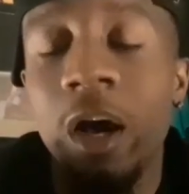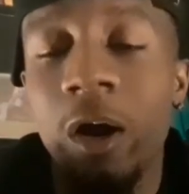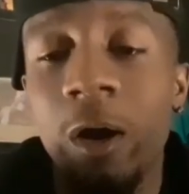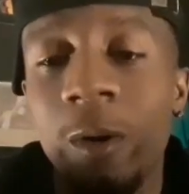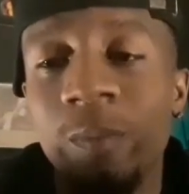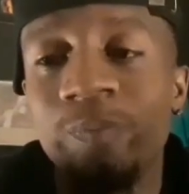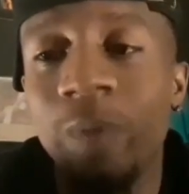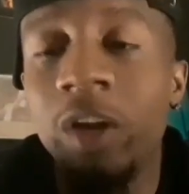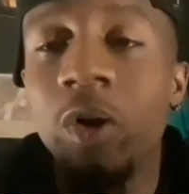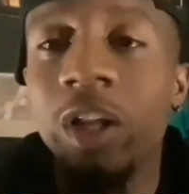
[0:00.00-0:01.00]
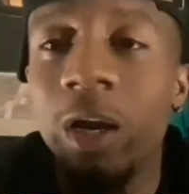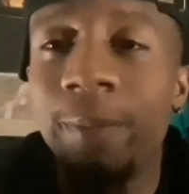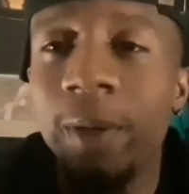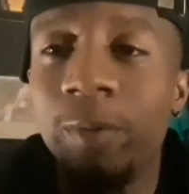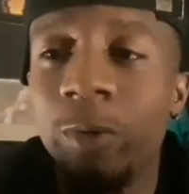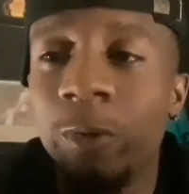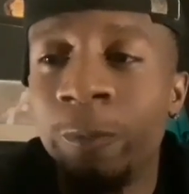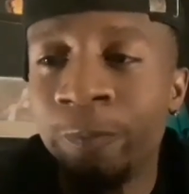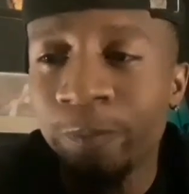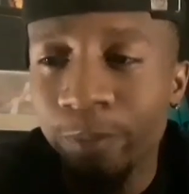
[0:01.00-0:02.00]
I know a lot of
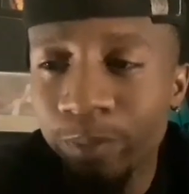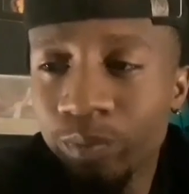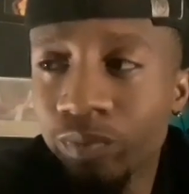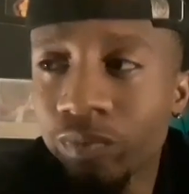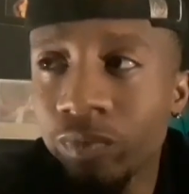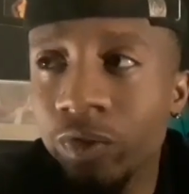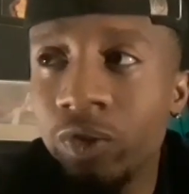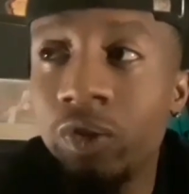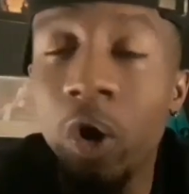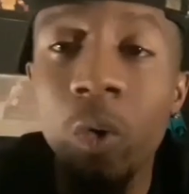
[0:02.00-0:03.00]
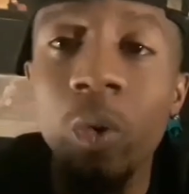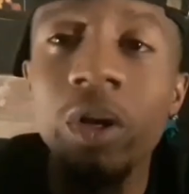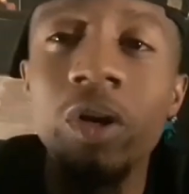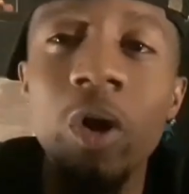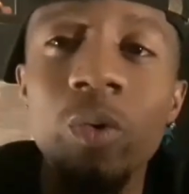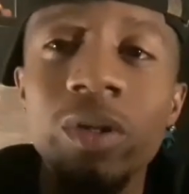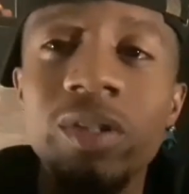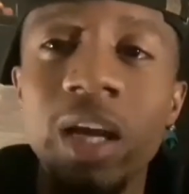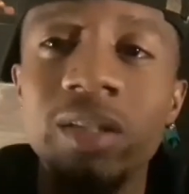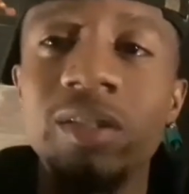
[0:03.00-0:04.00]
people don't want to go
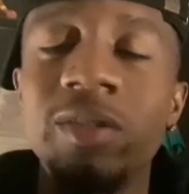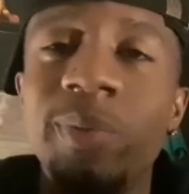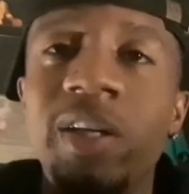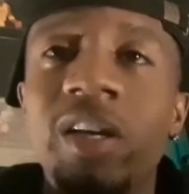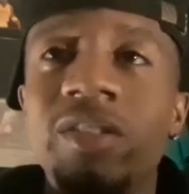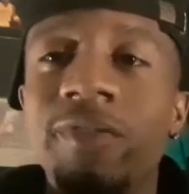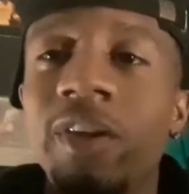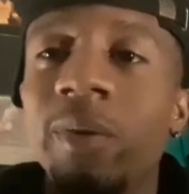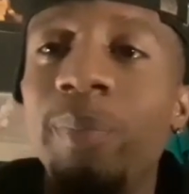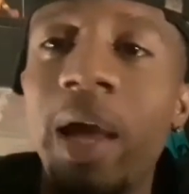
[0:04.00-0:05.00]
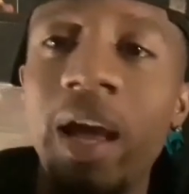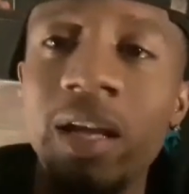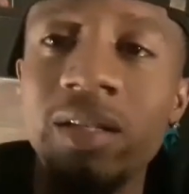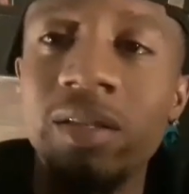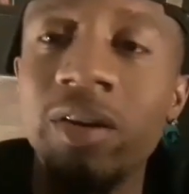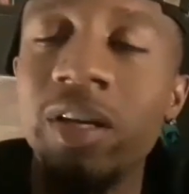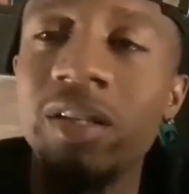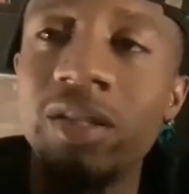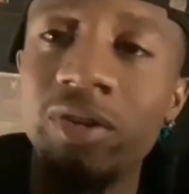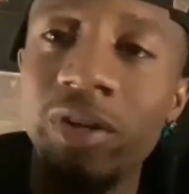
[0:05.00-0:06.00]
with Texans because of their past, their
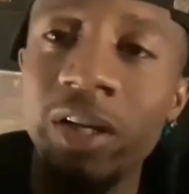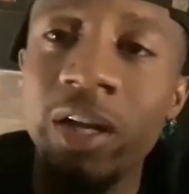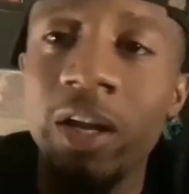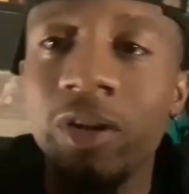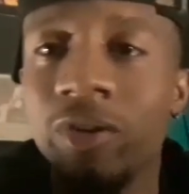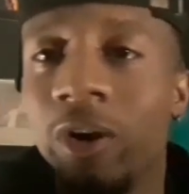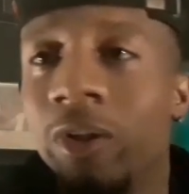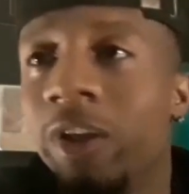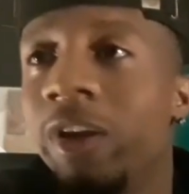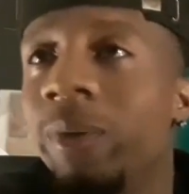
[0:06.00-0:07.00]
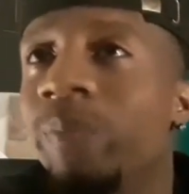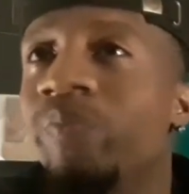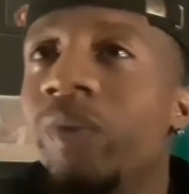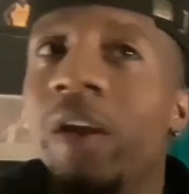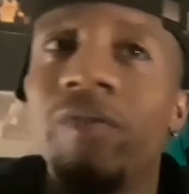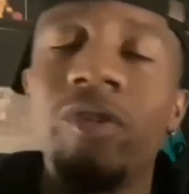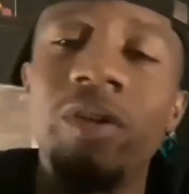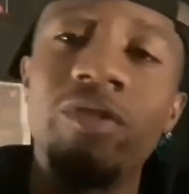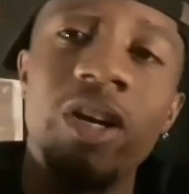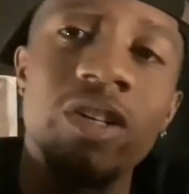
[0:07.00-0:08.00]
history. They have
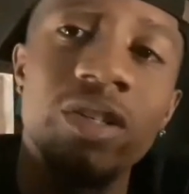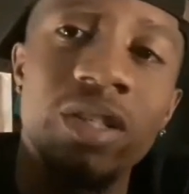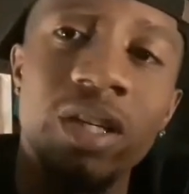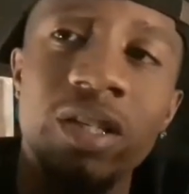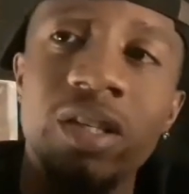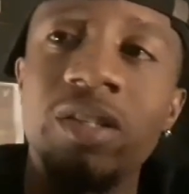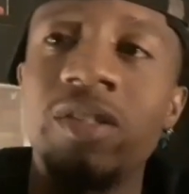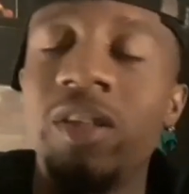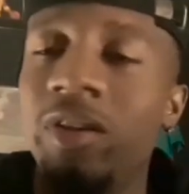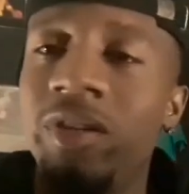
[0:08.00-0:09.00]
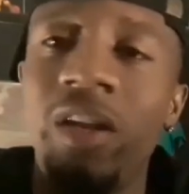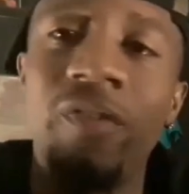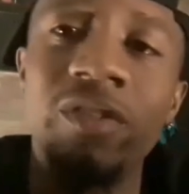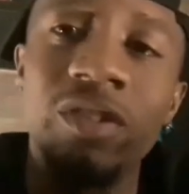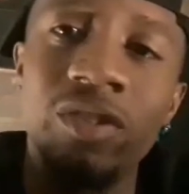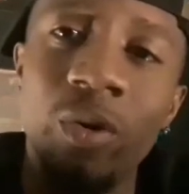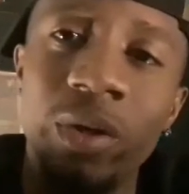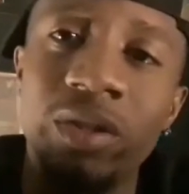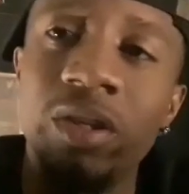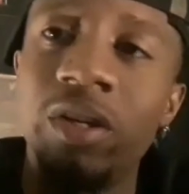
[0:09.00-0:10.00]
great regular seasons. Their defense is
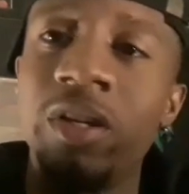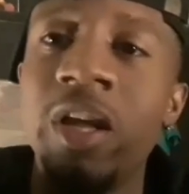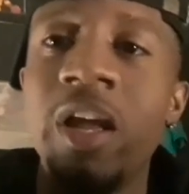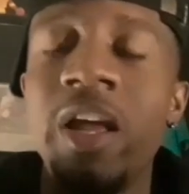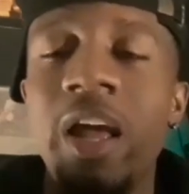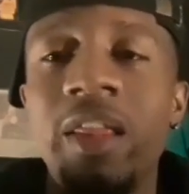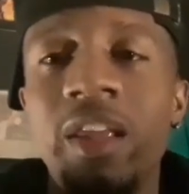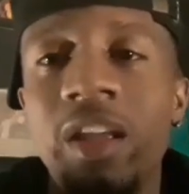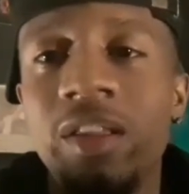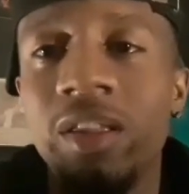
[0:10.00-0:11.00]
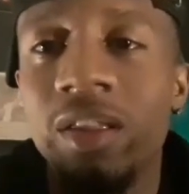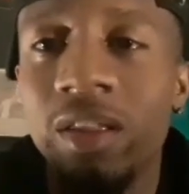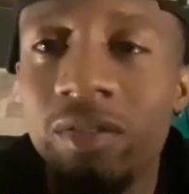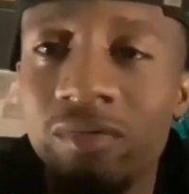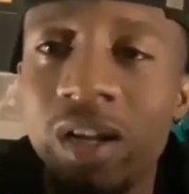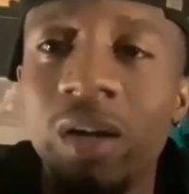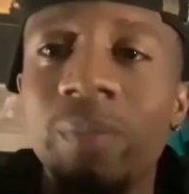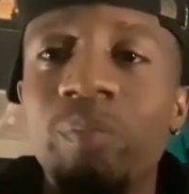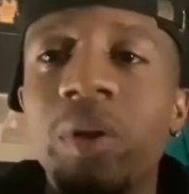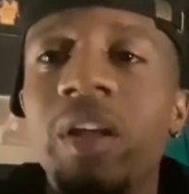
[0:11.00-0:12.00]
always good. And then
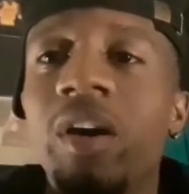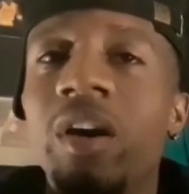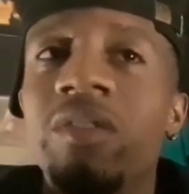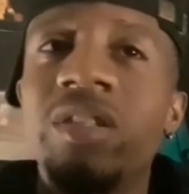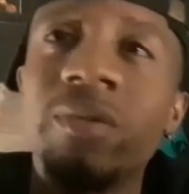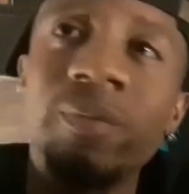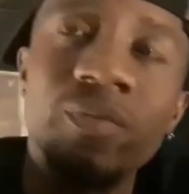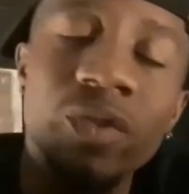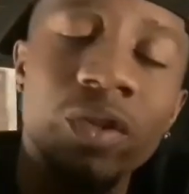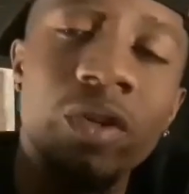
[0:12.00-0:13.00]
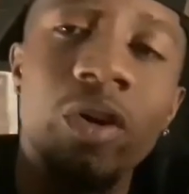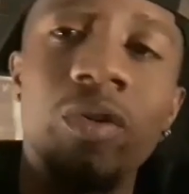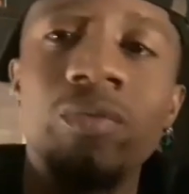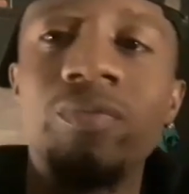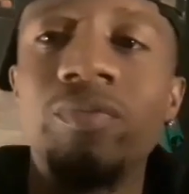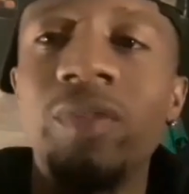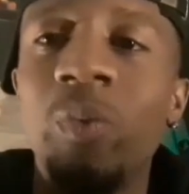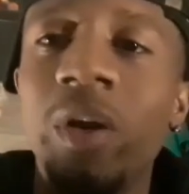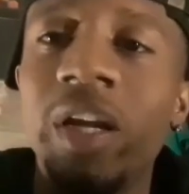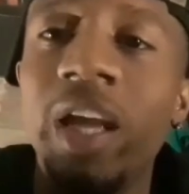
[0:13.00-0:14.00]
come playoffs, they
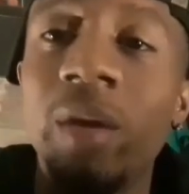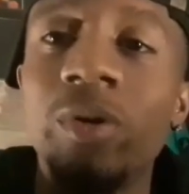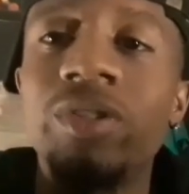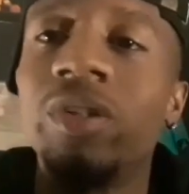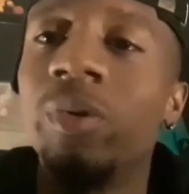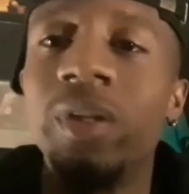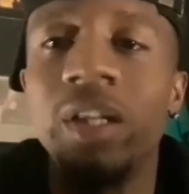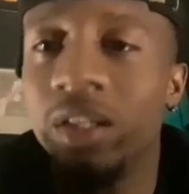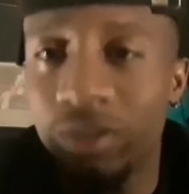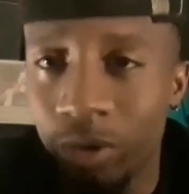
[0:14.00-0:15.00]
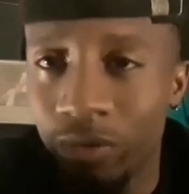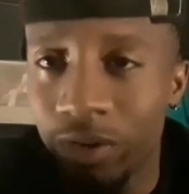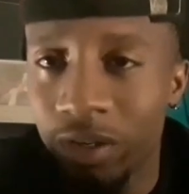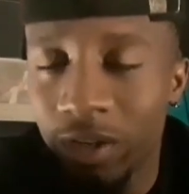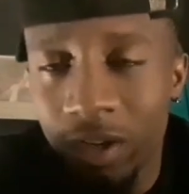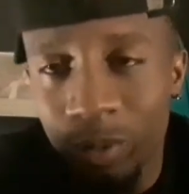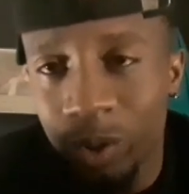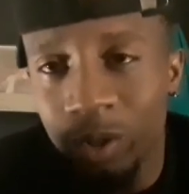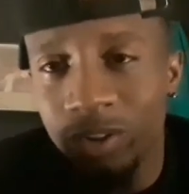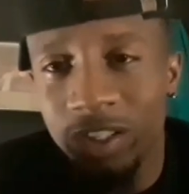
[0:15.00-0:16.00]
win a game or two and then it's over.
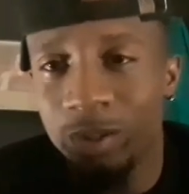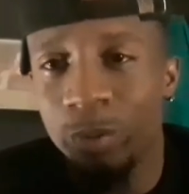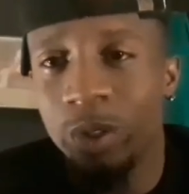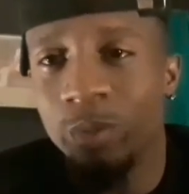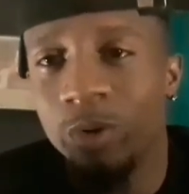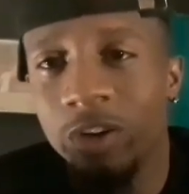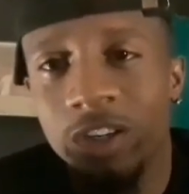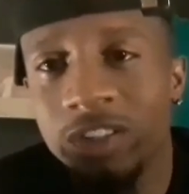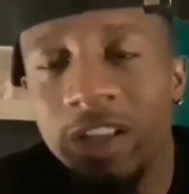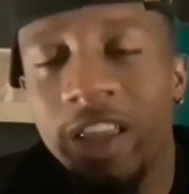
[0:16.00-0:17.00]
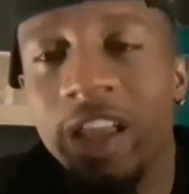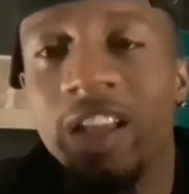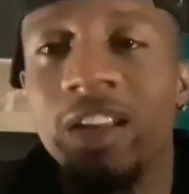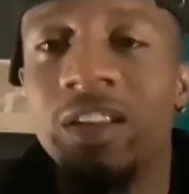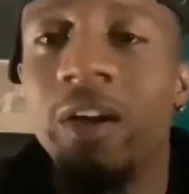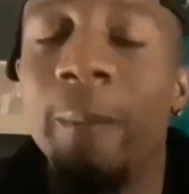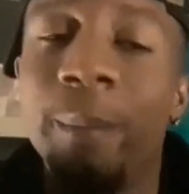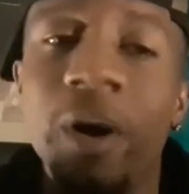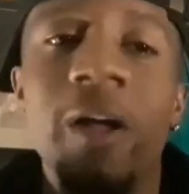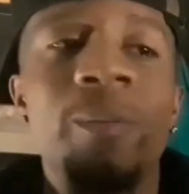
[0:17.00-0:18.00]
We don't see them anymore because they can't get it done.
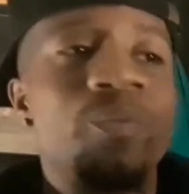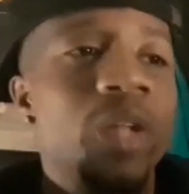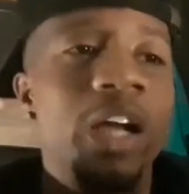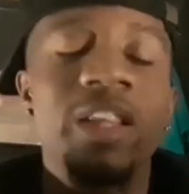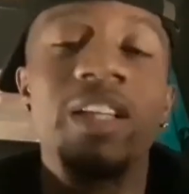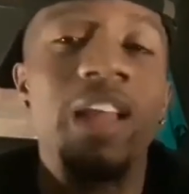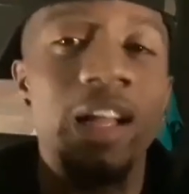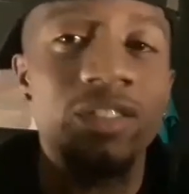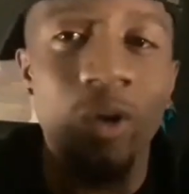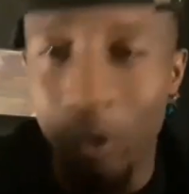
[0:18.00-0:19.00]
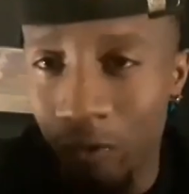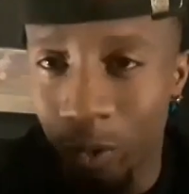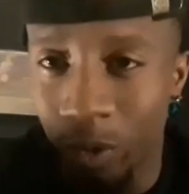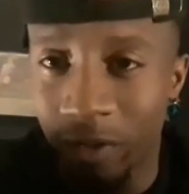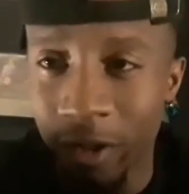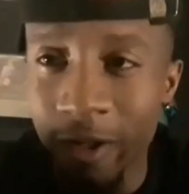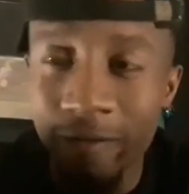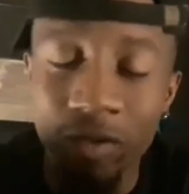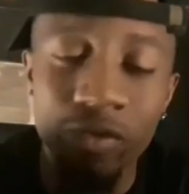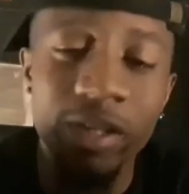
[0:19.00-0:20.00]
But I think that's over with.
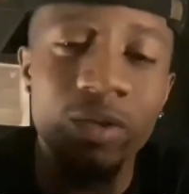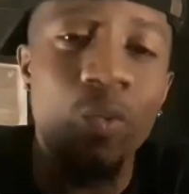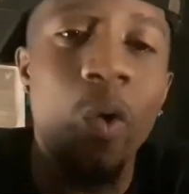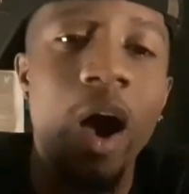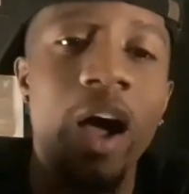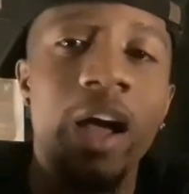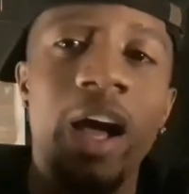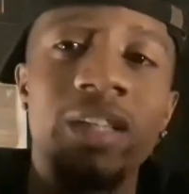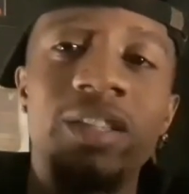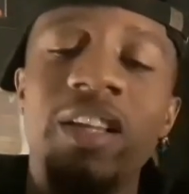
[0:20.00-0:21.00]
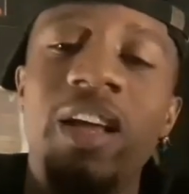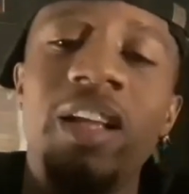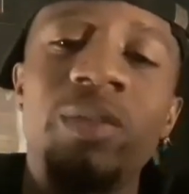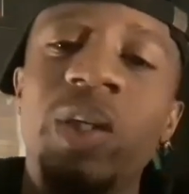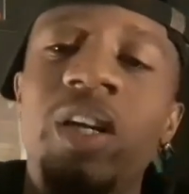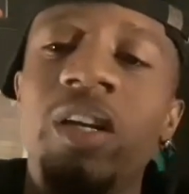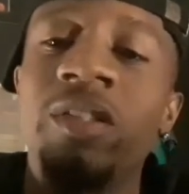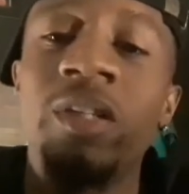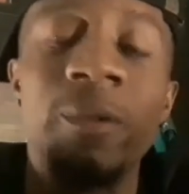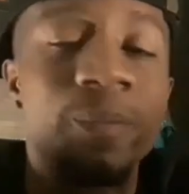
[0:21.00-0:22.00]
The reason why I say that is
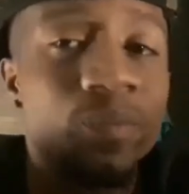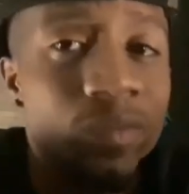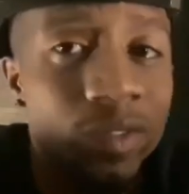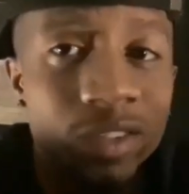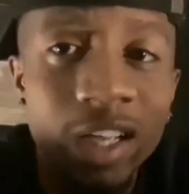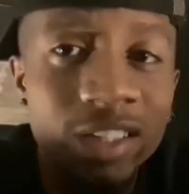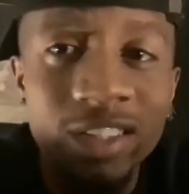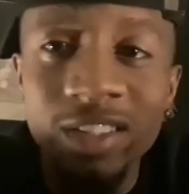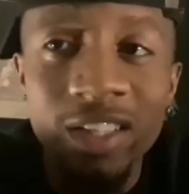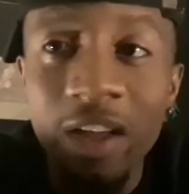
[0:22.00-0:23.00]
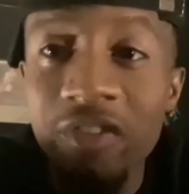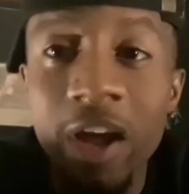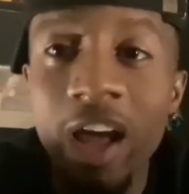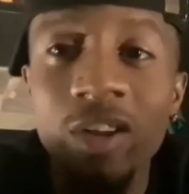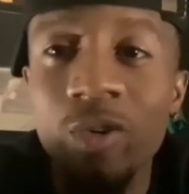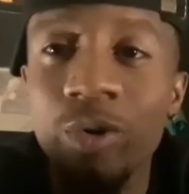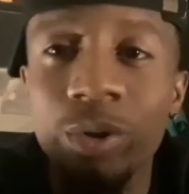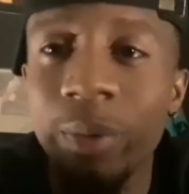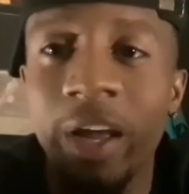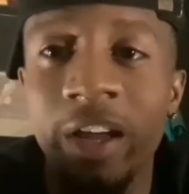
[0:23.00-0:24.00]
because Texans never had a
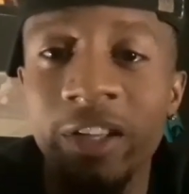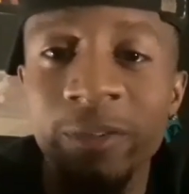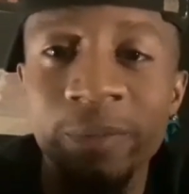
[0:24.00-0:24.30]
quarterback.